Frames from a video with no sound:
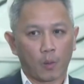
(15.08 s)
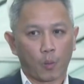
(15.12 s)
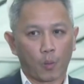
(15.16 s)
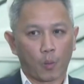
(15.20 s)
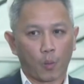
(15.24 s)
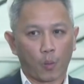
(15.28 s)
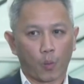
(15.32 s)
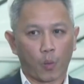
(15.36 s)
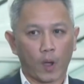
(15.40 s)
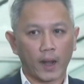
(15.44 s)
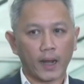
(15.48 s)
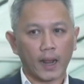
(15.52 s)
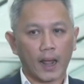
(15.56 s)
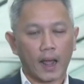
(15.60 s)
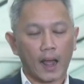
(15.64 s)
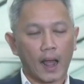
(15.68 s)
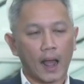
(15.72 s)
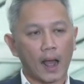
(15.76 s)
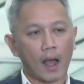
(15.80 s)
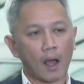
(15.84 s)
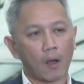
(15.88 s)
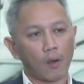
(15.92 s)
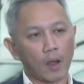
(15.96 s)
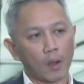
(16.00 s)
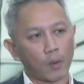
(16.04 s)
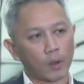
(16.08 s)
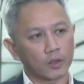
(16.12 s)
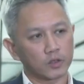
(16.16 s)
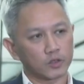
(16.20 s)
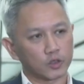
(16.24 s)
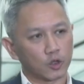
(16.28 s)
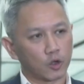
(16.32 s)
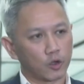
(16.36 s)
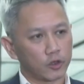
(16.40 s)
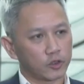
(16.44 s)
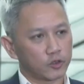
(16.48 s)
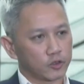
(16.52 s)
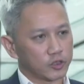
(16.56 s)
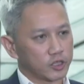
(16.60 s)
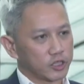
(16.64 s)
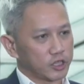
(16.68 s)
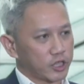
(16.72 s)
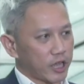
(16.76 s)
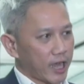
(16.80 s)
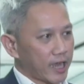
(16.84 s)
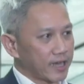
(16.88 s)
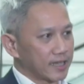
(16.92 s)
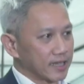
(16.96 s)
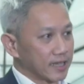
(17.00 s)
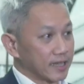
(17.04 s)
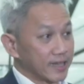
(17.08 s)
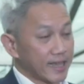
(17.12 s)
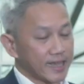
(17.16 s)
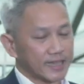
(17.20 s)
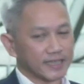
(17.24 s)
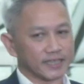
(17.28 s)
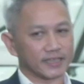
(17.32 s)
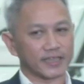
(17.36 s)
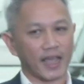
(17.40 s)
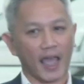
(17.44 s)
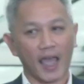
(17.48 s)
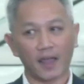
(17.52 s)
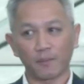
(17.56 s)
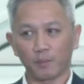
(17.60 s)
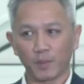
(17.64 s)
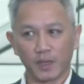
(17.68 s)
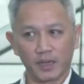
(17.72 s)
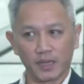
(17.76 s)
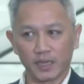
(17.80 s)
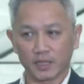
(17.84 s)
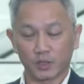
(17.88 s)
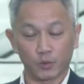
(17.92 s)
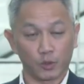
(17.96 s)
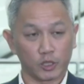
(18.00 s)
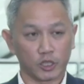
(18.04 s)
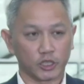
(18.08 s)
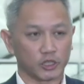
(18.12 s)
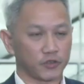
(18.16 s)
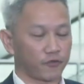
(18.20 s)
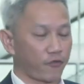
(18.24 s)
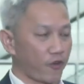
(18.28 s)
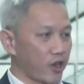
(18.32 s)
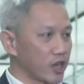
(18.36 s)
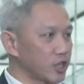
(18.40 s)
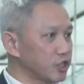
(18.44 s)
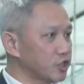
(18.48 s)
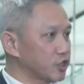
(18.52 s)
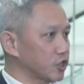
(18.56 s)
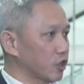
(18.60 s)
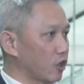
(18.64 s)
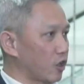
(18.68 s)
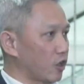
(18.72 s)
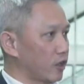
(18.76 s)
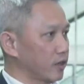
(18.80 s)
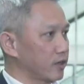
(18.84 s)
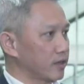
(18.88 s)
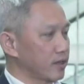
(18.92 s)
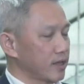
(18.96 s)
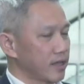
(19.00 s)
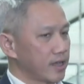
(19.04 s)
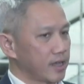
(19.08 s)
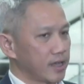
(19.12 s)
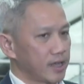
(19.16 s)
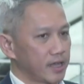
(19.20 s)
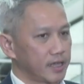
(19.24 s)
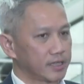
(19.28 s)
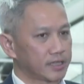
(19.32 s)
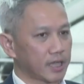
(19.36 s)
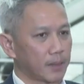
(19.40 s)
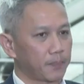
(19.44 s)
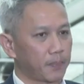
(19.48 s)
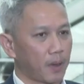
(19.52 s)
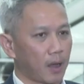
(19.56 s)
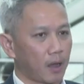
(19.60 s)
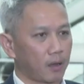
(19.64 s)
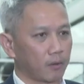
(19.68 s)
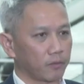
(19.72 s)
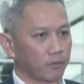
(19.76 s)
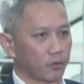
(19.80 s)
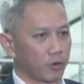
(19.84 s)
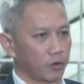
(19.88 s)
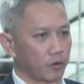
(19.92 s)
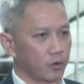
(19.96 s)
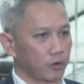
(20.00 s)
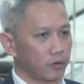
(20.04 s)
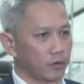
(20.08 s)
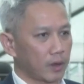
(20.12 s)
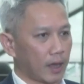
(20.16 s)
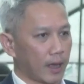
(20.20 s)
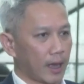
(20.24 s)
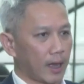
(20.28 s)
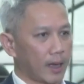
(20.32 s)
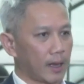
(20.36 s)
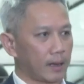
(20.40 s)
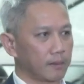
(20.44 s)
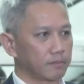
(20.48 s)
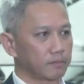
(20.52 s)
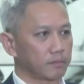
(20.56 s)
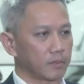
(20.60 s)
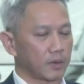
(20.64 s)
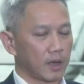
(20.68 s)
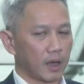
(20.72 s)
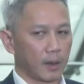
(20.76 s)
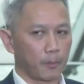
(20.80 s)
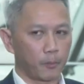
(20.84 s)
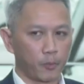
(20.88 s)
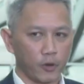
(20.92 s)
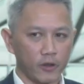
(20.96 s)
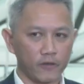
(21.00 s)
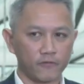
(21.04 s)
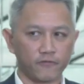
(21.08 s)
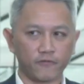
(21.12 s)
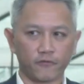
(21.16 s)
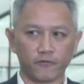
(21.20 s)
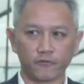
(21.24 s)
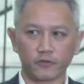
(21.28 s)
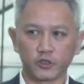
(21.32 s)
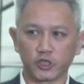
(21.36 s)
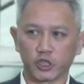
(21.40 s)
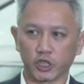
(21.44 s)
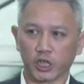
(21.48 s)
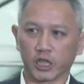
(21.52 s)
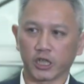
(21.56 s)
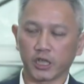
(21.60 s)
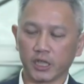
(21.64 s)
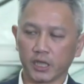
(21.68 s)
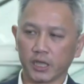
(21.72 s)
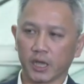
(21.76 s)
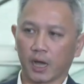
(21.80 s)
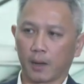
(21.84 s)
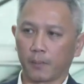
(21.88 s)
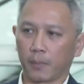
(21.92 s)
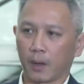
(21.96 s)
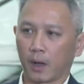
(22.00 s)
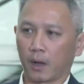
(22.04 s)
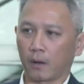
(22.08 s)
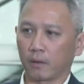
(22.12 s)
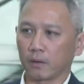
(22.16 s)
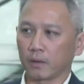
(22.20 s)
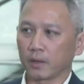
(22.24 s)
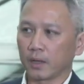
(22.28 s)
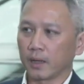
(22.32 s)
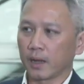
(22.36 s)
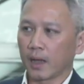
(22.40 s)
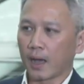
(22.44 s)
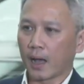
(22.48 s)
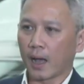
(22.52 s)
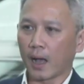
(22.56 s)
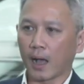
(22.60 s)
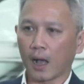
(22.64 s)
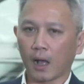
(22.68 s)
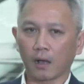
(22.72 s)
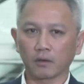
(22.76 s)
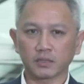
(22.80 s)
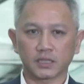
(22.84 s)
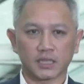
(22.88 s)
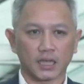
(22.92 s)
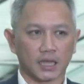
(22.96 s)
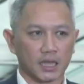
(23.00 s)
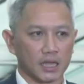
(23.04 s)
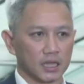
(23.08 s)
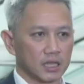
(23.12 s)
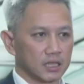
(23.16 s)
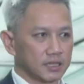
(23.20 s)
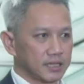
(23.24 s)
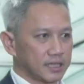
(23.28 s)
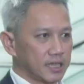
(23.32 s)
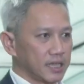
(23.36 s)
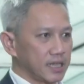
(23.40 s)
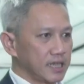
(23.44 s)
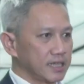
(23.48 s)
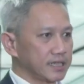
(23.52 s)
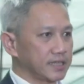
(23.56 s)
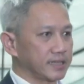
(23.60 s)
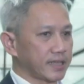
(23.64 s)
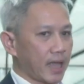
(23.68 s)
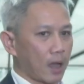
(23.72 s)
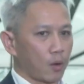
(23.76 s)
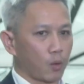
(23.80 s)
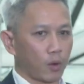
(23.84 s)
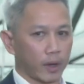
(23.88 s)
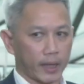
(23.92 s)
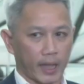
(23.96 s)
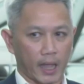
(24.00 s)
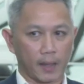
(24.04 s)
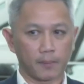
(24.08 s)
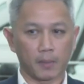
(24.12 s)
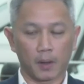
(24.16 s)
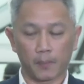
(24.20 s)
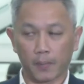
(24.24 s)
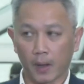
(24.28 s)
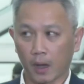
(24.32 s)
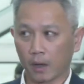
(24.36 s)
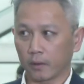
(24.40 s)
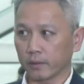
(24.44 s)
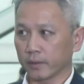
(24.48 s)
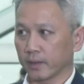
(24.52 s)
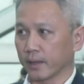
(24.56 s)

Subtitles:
how I want to go into share the next 10 minutes, which is very short, is about a brief journey about how Circular Cities Network came about,